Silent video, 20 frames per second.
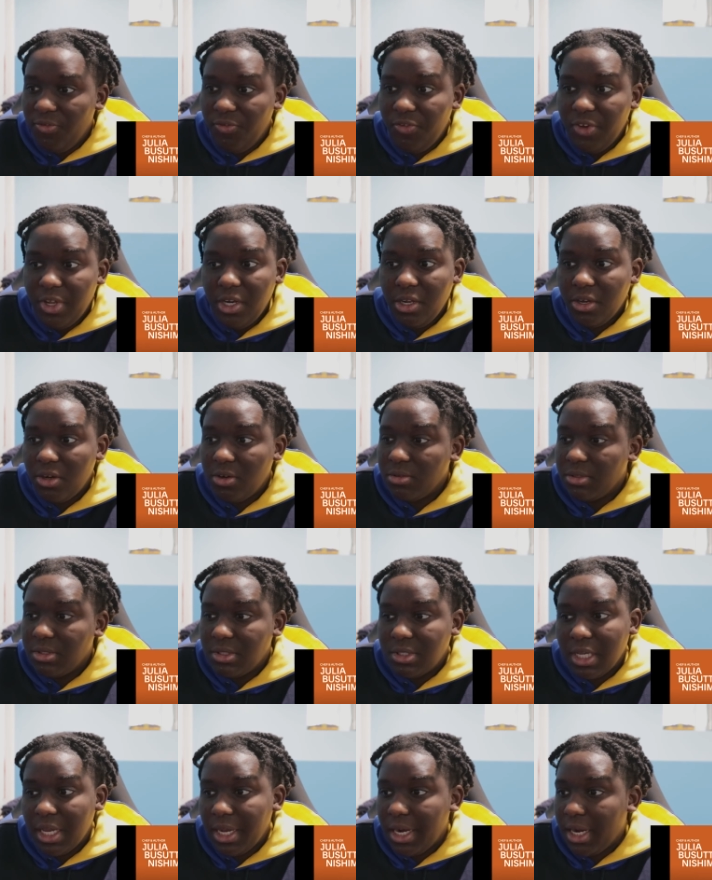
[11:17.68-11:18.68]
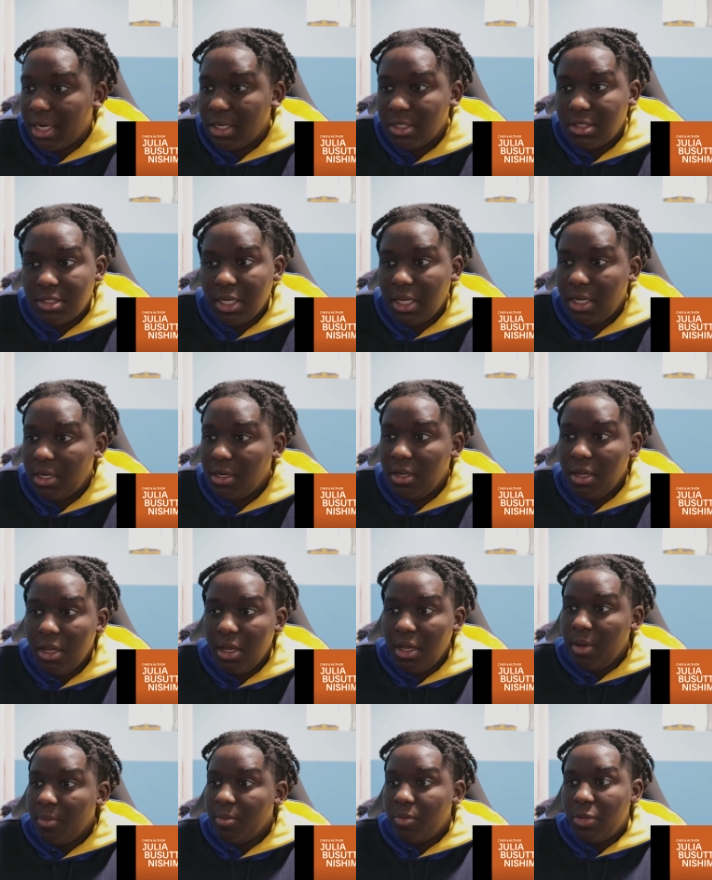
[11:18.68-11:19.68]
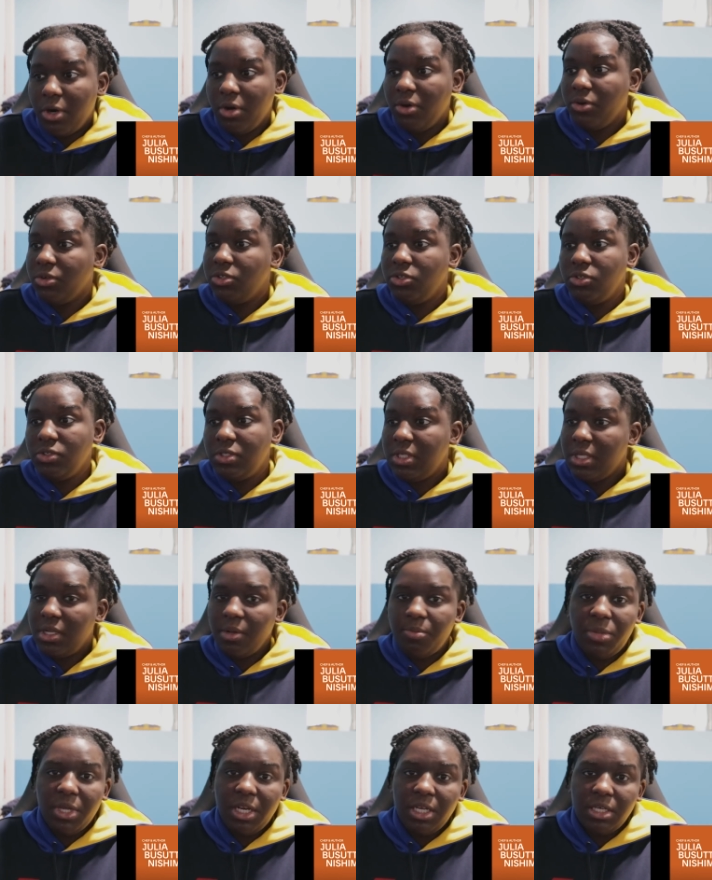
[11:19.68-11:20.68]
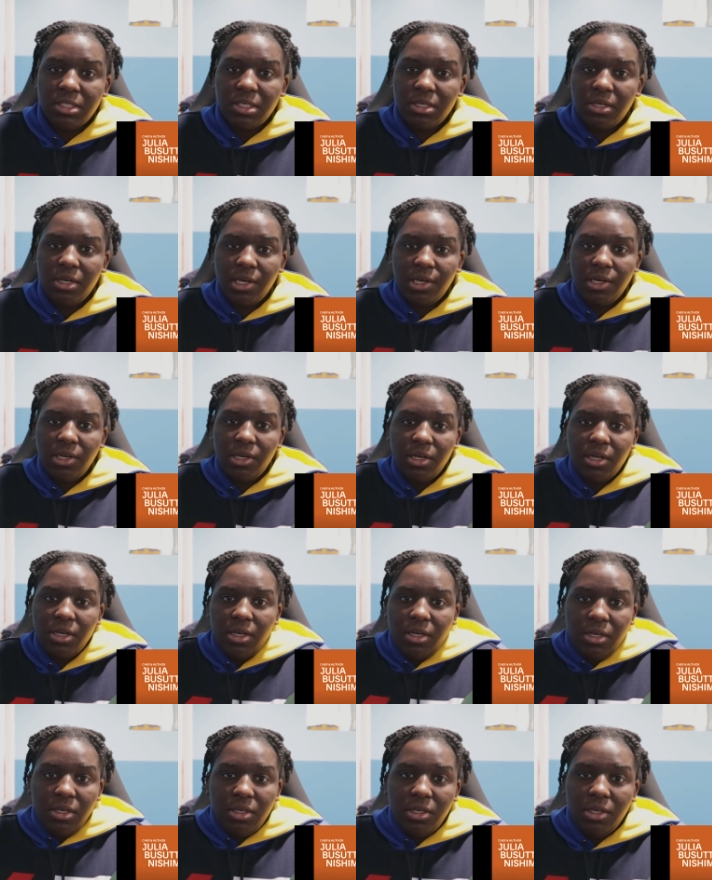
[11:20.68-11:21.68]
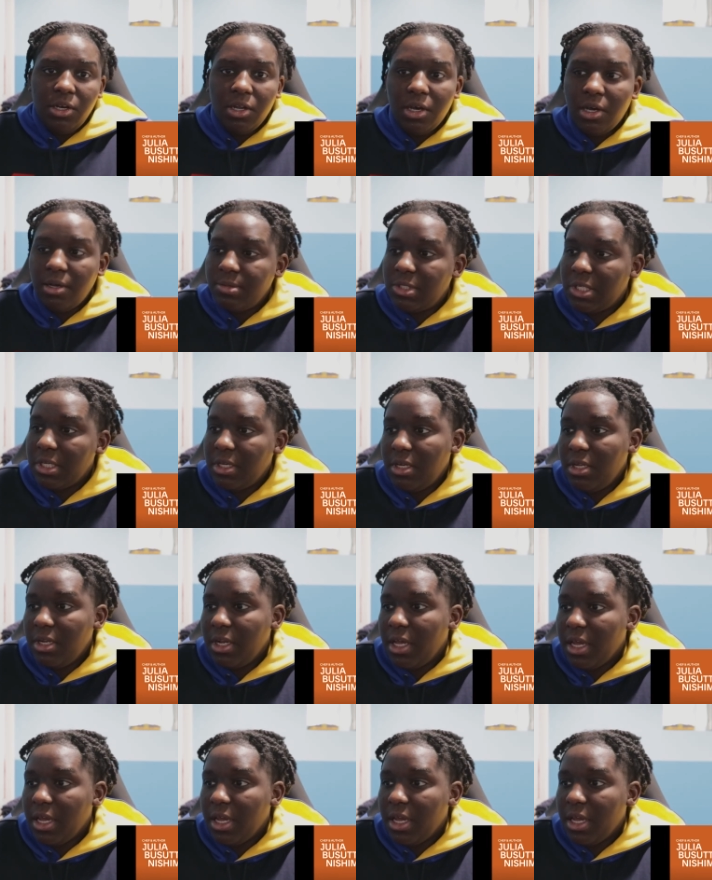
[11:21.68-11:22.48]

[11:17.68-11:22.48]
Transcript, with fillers: Video 10 out of 10, bro. Do you see the biddies in there? You know what I'm saying?